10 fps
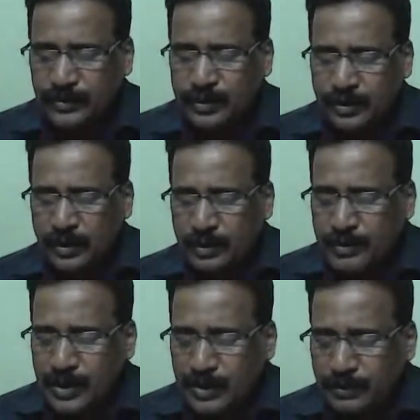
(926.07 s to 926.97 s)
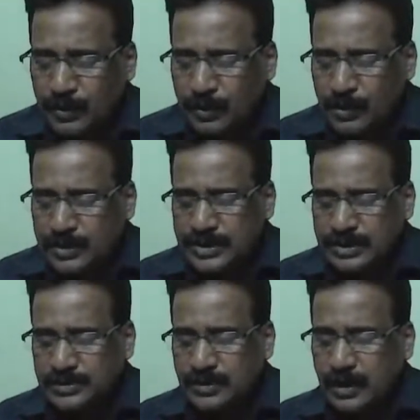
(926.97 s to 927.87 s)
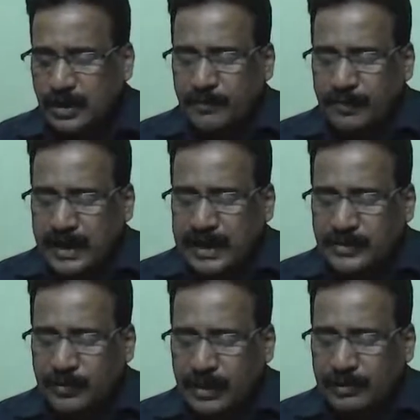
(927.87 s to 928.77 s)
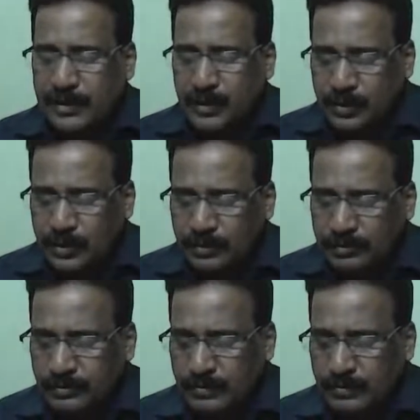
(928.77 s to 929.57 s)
So number of rows of X will be 2